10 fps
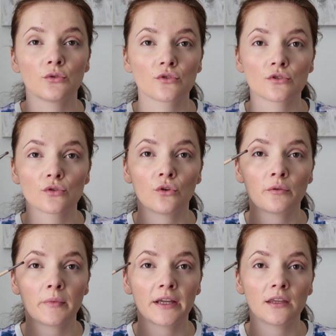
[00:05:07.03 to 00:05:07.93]
use
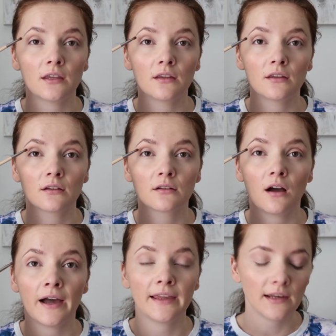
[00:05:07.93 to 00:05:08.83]
on my
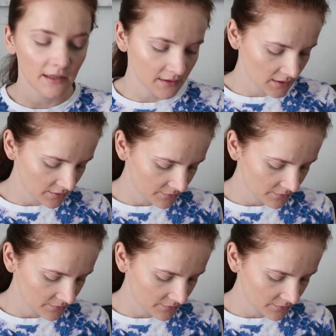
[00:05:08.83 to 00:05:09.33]
eyelid.